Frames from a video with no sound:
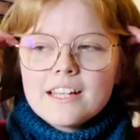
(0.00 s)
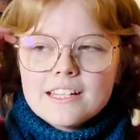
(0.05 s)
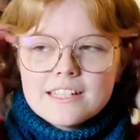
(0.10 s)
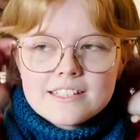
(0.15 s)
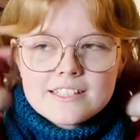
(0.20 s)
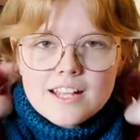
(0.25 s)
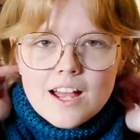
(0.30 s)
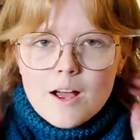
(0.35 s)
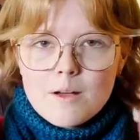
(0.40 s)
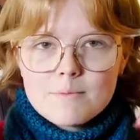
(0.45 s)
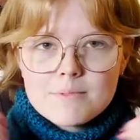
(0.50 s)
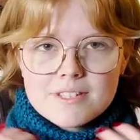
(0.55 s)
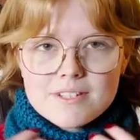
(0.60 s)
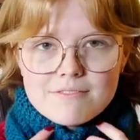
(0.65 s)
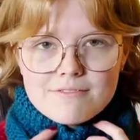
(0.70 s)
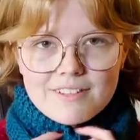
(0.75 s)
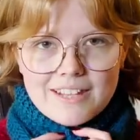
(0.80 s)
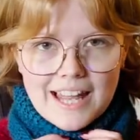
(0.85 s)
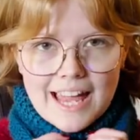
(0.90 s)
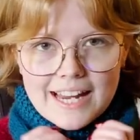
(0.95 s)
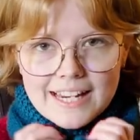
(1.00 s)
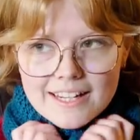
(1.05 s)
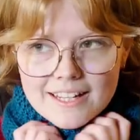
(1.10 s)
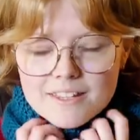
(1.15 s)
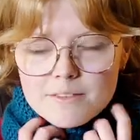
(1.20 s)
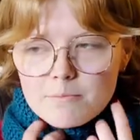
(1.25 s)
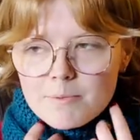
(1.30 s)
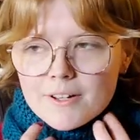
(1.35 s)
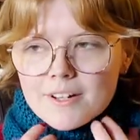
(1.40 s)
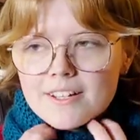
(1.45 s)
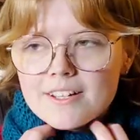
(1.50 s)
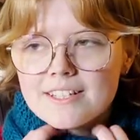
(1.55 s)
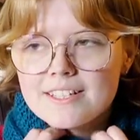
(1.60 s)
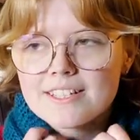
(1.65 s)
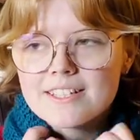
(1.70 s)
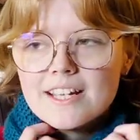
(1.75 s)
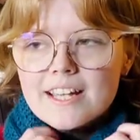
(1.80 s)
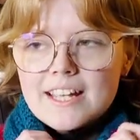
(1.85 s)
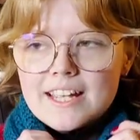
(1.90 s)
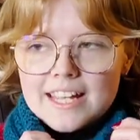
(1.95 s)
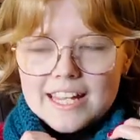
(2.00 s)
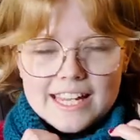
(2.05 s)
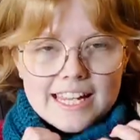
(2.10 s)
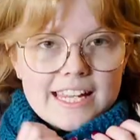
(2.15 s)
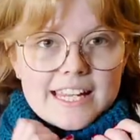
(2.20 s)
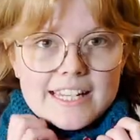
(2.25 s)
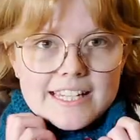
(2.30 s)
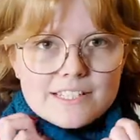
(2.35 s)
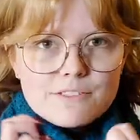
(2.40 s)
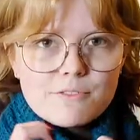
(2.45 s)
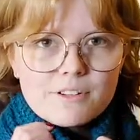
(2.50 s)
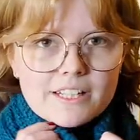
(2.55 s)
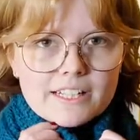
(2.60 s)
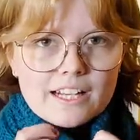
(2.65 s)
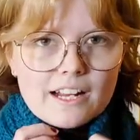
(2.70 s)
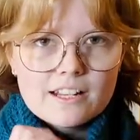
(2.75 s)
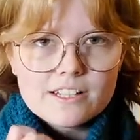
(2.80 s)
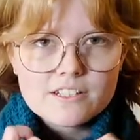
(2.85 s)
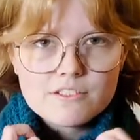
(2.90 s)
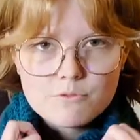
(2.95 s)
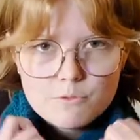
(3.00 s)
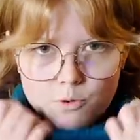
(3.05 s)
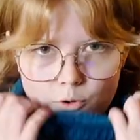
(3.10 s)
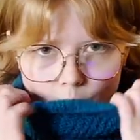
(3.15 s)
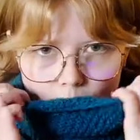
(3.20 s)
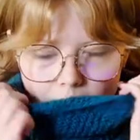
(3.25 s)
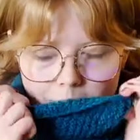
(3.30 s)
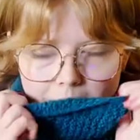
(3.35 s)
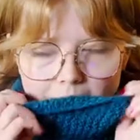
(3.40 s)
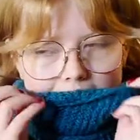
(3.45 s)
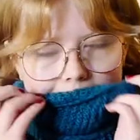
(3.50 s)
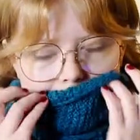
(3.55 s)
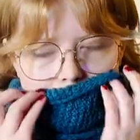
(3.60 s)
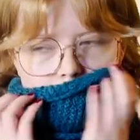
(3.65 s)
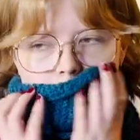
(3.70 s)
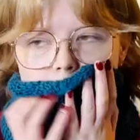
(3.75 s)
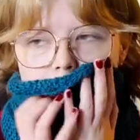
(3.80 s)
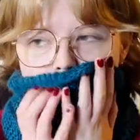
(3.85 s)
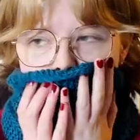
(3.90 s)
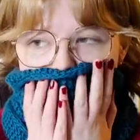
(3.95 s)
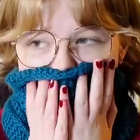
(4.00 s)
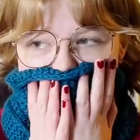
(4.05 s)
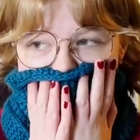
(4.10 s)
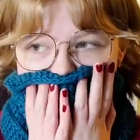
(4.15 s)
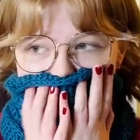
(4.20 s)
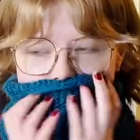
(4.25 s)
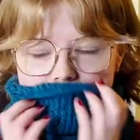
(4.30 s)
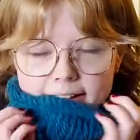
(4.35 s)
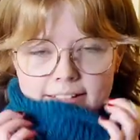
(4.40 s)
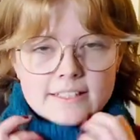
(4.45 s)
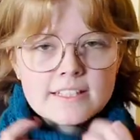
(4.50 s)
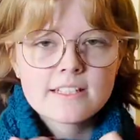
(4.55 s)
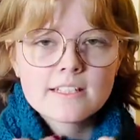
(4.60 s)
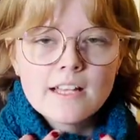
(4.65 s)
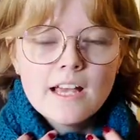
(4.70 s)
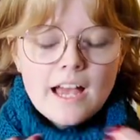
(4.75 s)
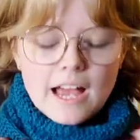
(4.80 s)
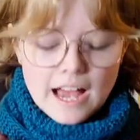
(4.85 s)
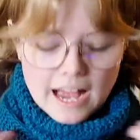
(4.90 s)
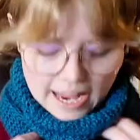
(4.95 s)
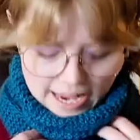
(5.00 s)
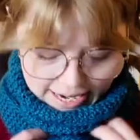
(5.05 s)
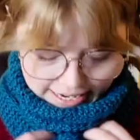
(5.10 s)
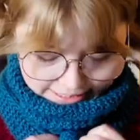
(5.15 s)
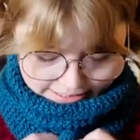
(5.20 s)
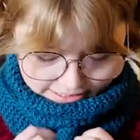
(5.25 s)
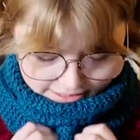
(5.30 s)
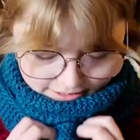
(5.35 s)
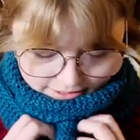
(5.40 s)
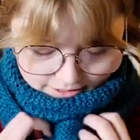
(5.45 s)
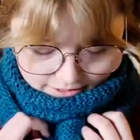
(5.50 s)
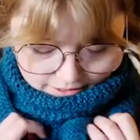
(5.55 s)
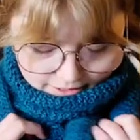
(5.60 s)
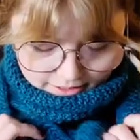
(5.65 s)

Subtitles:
in terms of length because it is really nice and warm. I can put it on my face, and